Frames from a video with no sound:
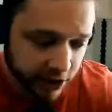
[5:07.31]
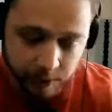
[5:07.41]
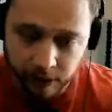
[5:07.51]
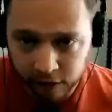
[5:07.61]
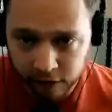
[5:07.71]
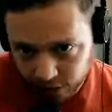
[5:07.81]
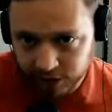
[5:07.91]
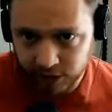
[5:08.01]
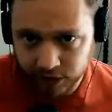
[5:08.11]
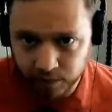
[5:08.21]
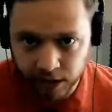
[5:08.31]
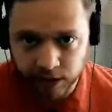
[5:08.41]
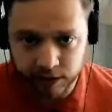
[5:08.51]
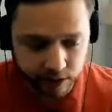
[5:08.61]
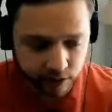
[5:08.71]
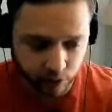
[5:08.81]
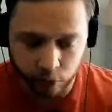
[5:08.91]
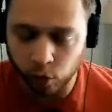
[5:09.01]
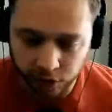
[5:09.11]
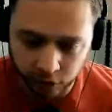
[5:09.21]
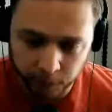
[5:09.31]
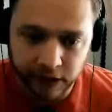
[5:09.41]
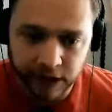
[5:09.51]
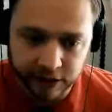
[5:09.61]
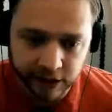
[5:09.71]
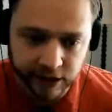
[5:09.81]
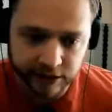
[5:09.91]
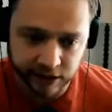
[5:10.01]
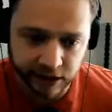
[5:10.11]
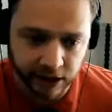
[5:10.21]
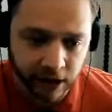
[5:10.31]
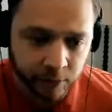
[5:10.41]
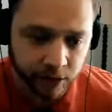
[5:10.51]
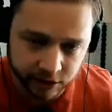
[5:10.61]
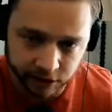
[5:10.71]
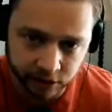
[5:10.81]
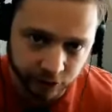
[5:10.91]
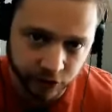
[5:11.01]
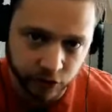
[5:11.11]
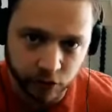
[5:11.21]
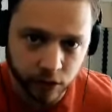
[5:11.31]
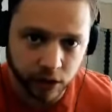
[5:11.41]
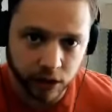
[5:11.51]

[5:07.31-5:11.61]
spend 30 to 60 minutes recording your podcast, and then I'm going to deliver you